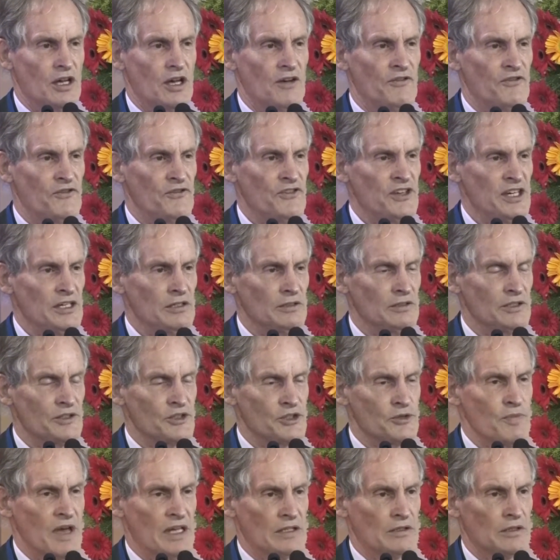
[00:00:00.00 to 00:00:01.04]

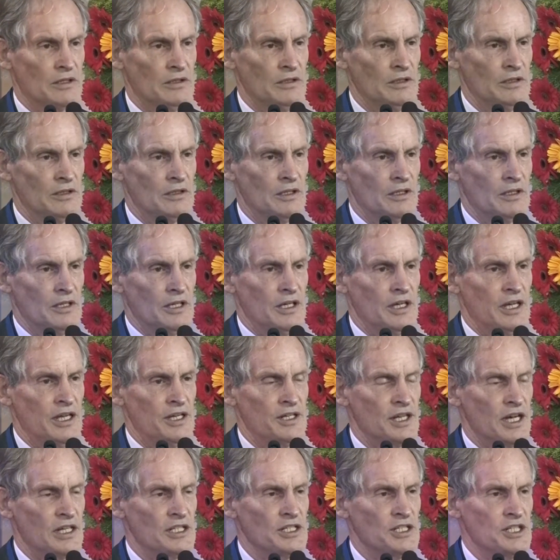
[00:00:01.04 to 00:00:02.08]
Fields Medal in
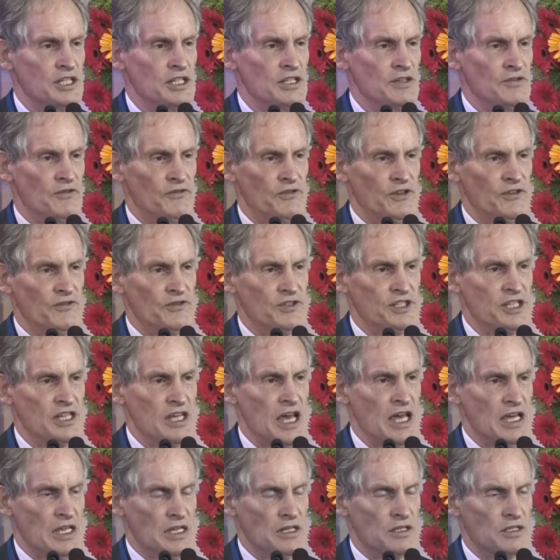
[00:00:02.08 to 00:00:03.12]

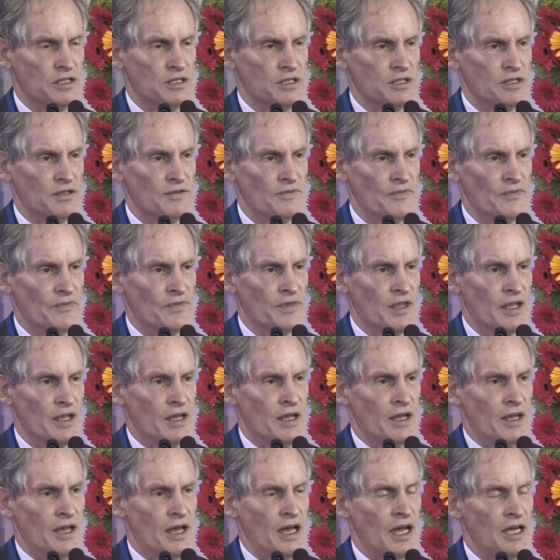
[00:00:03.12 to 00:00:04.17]
1958.
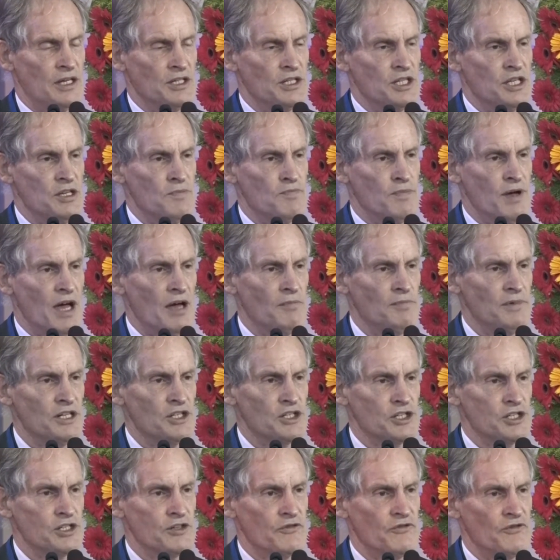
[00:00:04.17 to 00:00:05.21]
And he
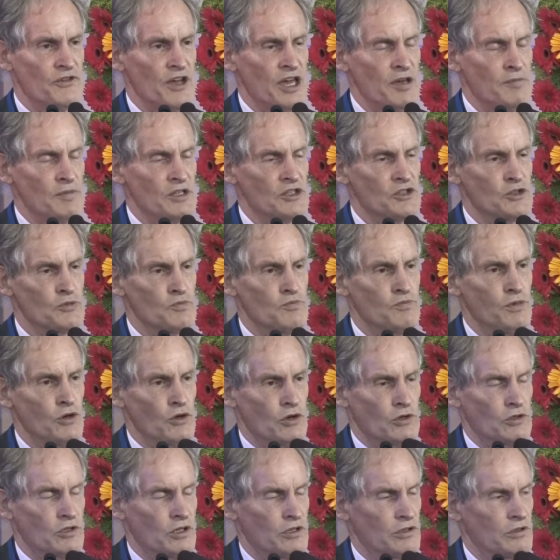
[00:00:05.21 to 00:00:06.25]
published a famous
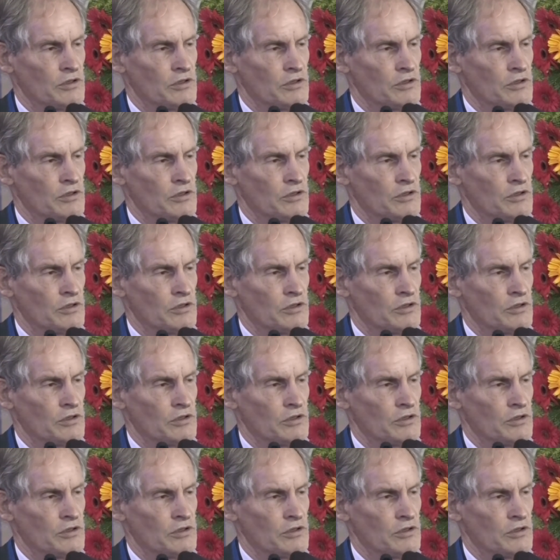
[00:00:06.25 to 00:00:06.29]
book